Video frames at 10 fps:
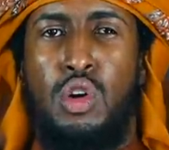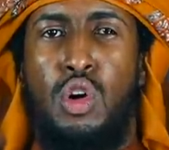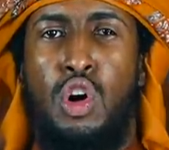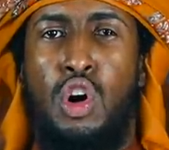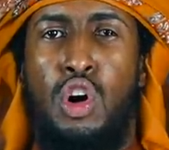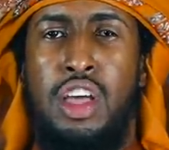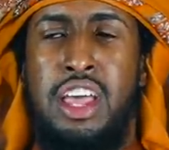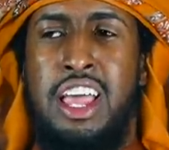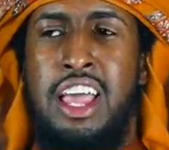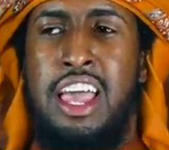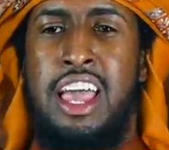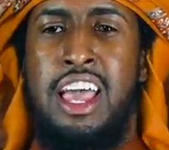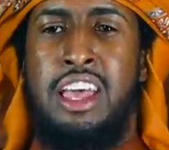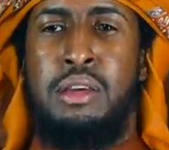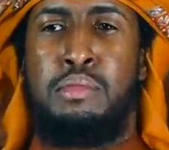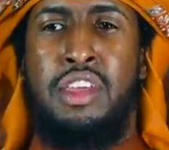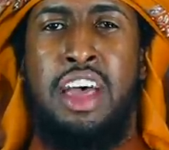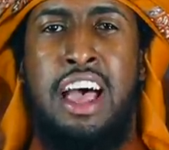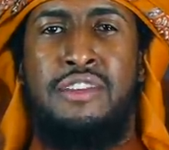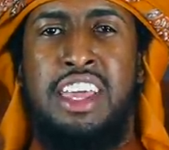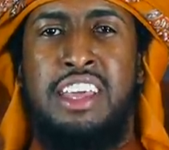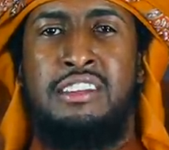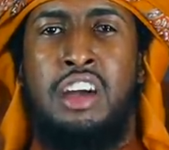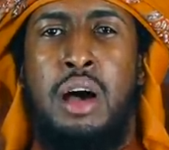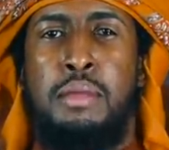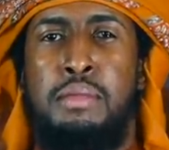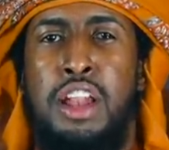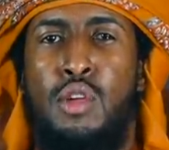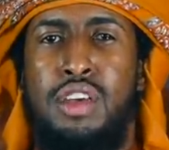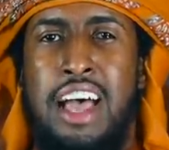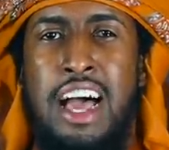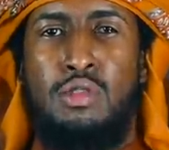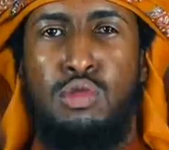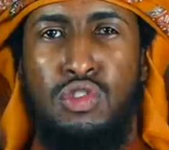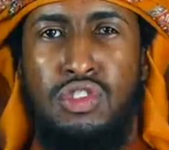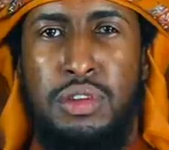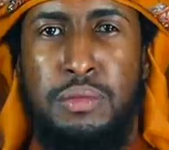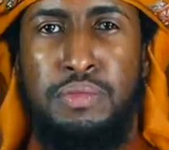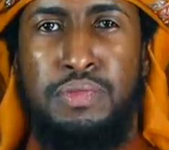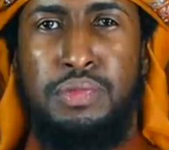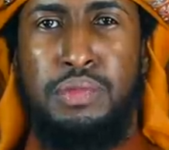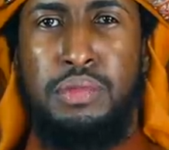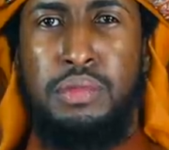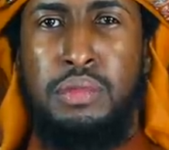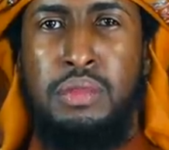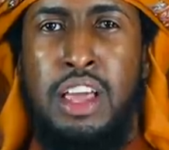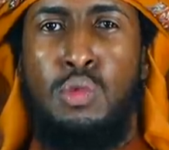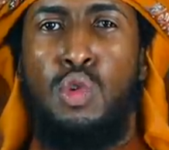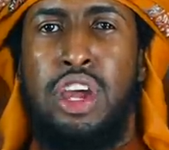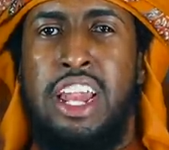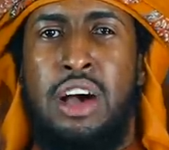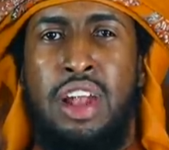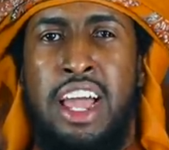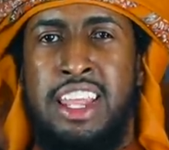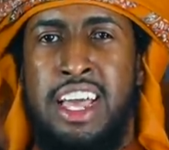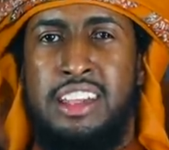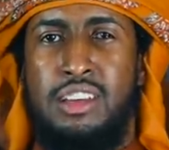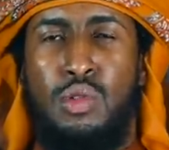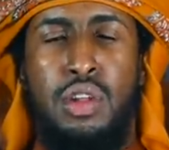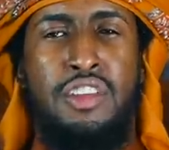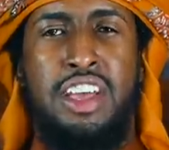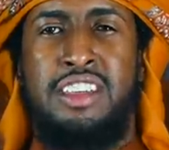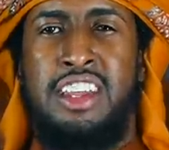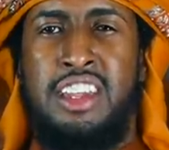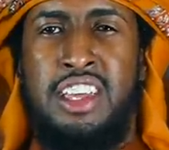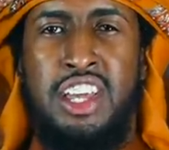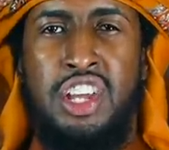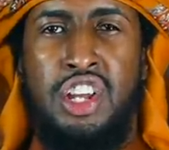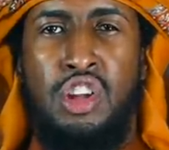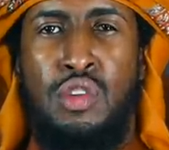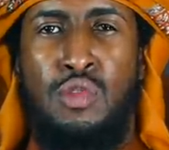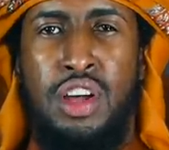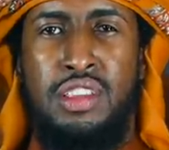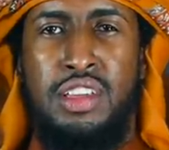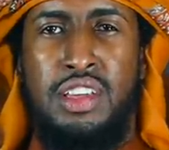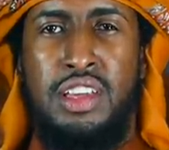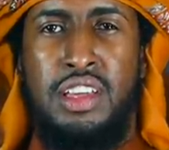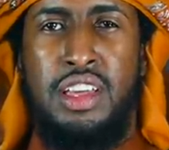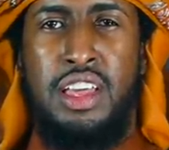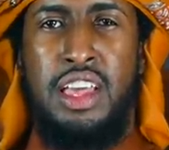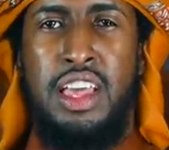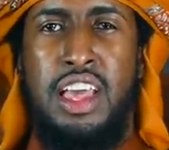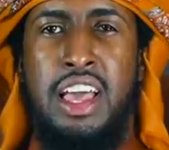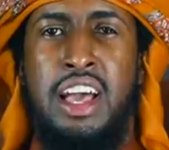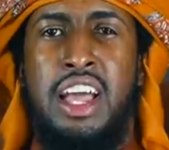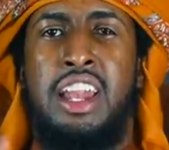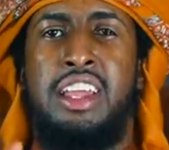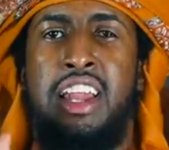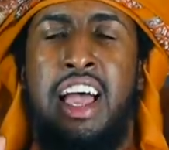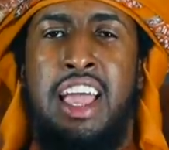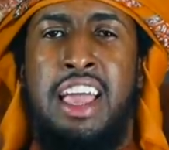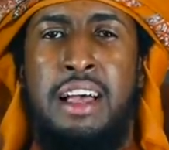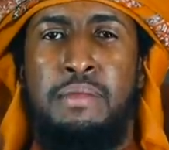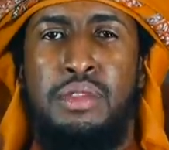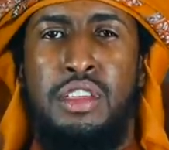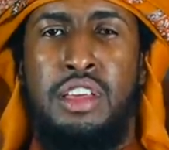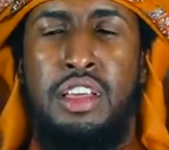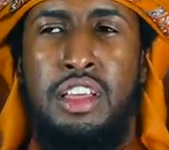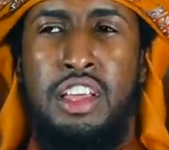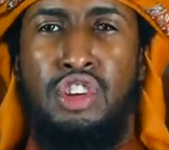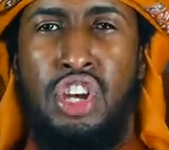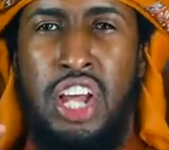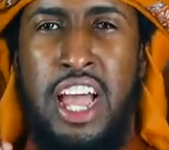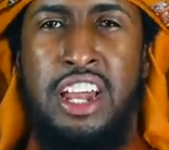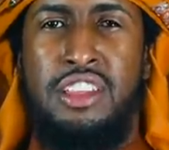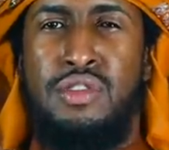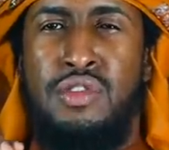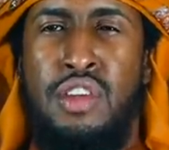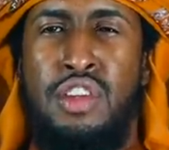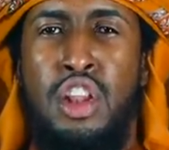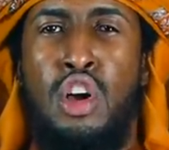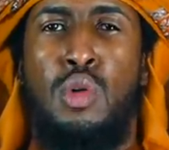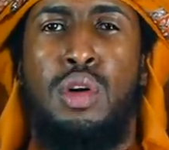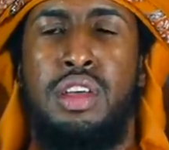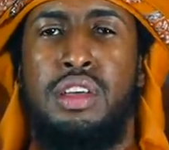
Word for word: or uh, the brother having his garment below his ankles and walking out like that, all of that is an indication of what? Uh, qillat uh, al Your shyness is very low.